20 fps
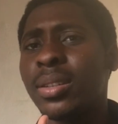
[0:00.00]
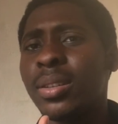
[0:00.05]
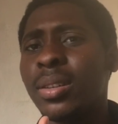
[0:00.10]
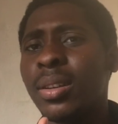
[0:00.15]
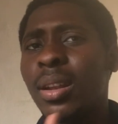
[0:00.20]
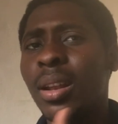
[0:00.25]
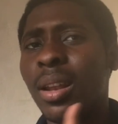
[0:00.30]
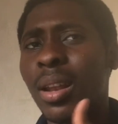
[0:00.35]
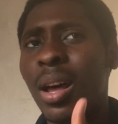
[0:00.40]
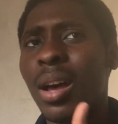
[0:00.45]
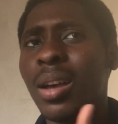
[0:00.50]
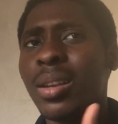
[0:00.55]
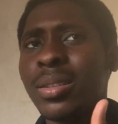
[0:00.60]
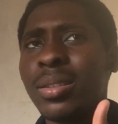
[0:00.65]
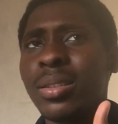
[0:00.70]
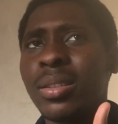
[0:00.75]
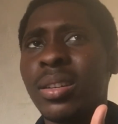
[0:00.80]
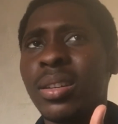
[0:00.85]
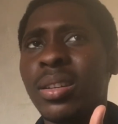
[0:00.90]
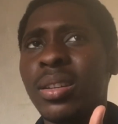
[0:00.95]
last
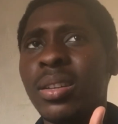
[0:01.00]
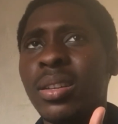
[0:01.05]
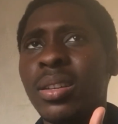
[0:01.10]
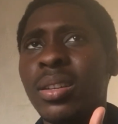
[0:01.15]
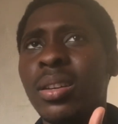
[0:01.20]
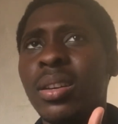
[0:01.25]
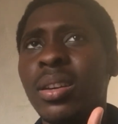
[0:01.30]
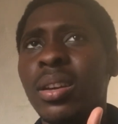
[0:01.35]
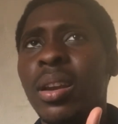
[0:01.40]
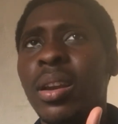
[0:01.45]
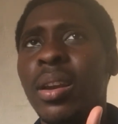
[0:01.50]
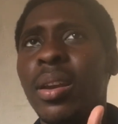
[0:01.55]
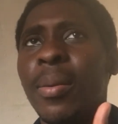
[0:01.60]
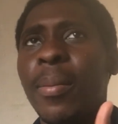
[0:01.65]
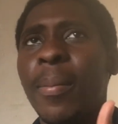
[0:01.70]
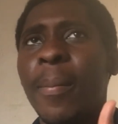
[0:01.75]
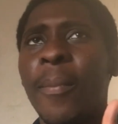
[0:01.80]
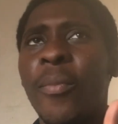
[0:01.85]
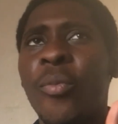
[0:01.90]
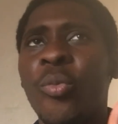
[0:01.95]
year,
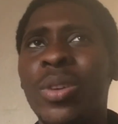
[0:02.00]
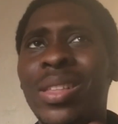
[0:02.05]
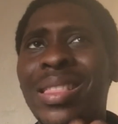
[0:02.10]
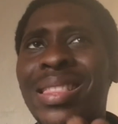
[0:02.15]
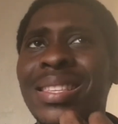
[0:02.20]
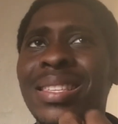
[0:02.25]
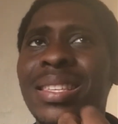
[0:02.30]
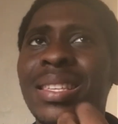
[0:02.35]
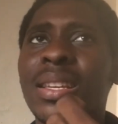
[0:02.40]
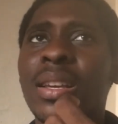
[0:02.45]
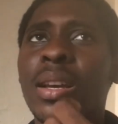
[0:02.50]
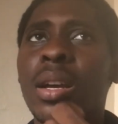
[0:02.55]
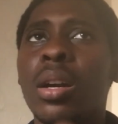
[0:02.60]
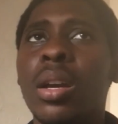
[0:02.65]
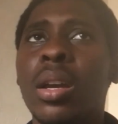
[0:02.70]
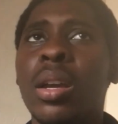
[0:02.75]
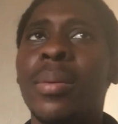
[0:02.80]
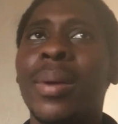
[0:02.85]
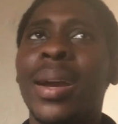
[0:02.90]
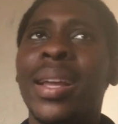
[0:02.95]
with
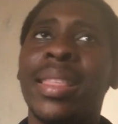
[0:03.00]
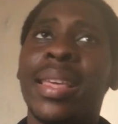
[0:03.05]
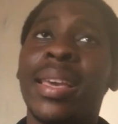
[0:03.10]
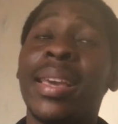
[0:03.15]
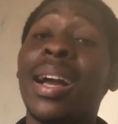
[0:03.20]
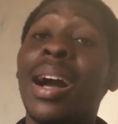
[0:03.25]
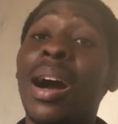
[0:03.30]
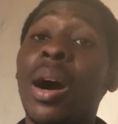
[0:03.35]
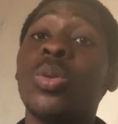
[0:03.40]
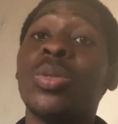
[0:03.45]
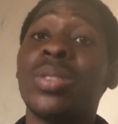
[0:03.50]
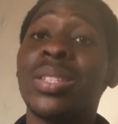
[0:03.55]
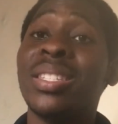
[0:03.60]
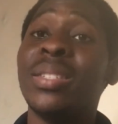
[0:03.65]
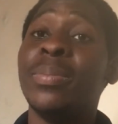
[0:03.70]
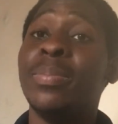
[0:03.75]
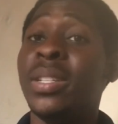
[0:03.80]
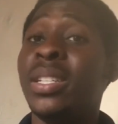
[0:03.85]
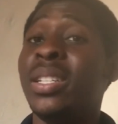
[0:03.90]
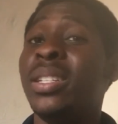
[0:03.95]
I think houses
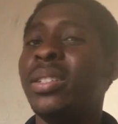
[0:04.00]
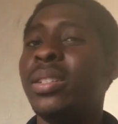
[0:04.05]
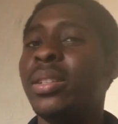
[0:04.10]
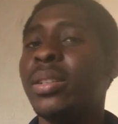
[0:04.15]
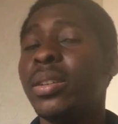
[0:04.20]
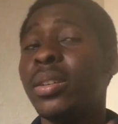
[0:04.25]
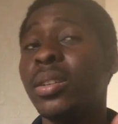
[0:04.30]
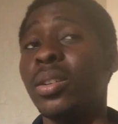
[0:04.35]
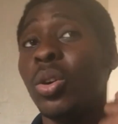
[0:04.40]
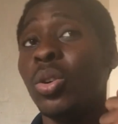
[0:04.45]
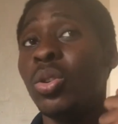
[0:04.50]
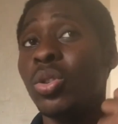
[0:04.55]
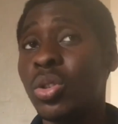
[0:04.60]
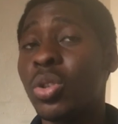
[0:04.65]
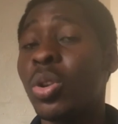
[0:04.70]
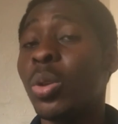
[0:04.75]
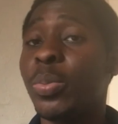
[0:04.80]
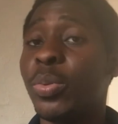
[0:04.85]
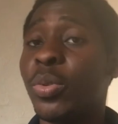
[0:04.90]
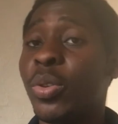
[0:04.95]
being on
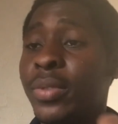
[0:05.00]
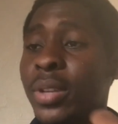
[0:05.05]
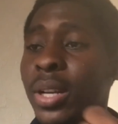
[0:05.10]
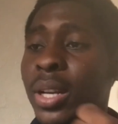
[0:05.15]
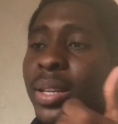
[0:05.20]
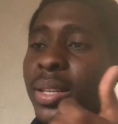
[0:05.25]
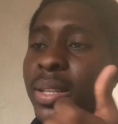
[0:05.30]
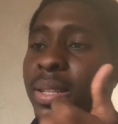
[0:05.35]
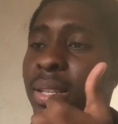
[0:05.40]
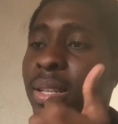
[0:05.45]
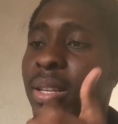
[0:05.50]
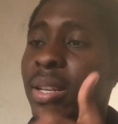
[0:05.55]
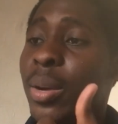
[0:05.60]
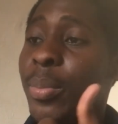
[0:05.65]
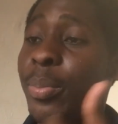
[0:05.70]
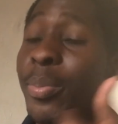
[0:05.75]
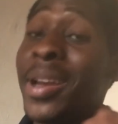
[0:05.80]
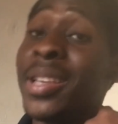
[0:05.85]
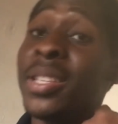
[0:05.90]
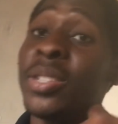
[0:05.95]
top of the list.
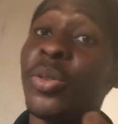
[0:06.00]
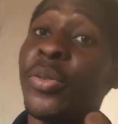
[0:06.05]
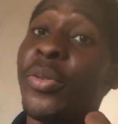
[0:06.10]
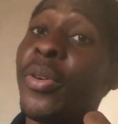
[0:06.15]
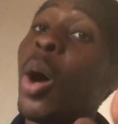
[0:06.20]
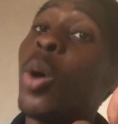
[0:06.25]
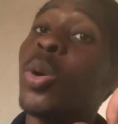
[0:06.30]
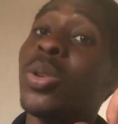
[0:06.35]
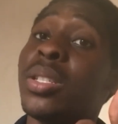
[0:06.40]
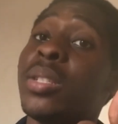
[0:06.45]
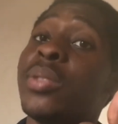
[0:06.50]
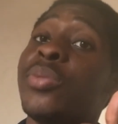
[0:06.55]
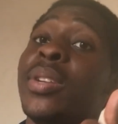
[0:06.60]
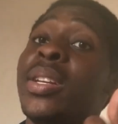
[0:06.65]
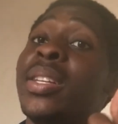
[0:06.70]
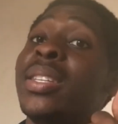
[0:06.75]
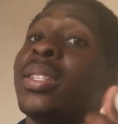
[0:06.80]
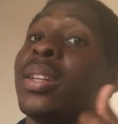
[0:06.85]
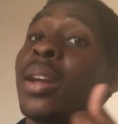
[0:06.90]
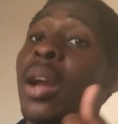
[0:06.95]
Prices of houses really
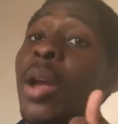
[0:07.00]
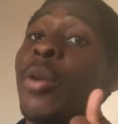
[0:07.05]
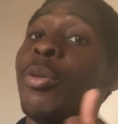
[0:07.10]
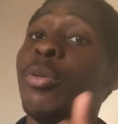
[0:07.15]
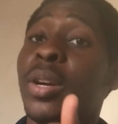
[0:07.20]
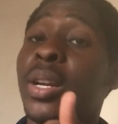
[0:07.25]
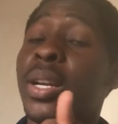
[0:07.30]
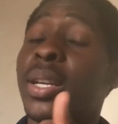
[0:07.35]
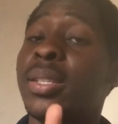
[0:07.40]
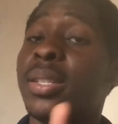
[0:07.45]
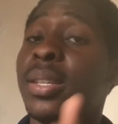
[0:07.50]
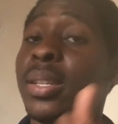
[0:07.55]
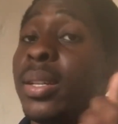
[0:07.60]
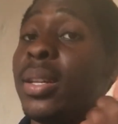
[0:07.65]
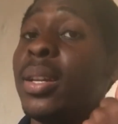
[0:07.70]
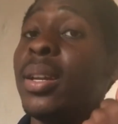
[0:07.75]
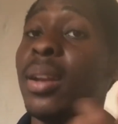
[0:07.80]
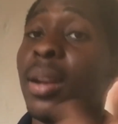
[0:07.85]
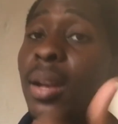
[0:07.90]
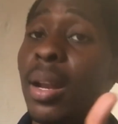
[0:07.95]
skyrocketed
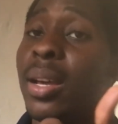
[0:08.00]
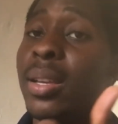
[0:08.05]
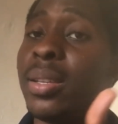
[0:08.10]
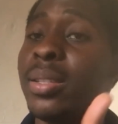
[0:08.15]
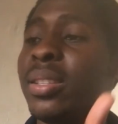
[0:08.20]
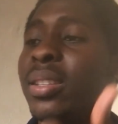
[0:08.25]
last year,